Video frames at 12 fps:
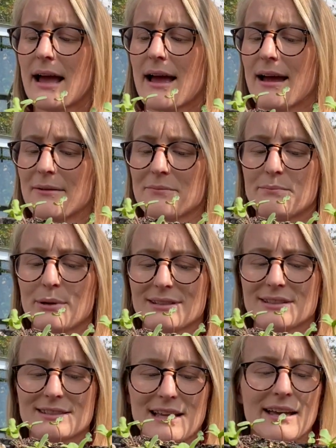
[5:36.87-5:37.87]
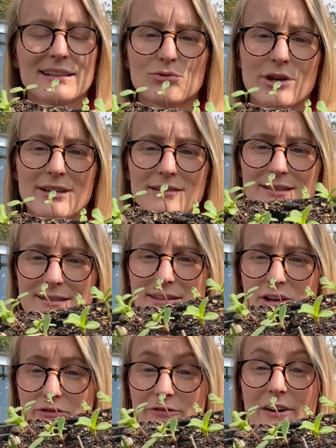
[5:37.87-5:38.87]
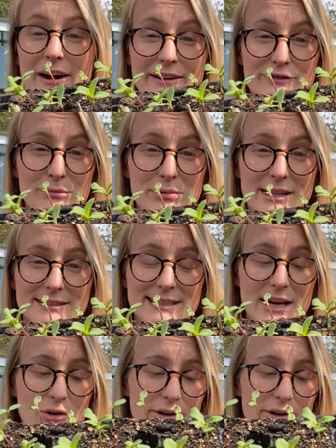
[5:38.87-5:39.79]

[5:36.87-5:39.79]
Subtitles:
But size-wise, they're fine for planting out.